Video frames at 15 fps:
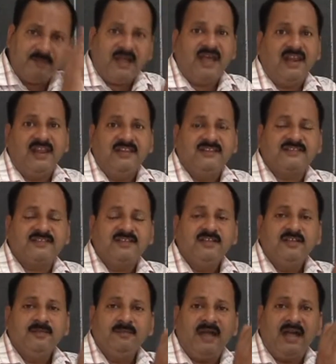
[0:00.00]
balance
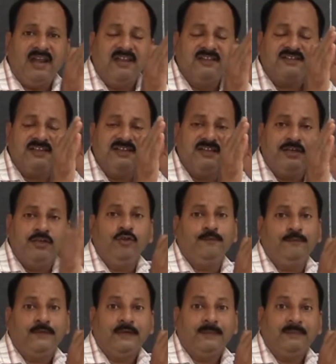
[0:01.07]
in the new
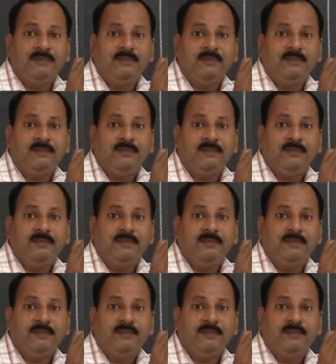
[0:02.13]
firm.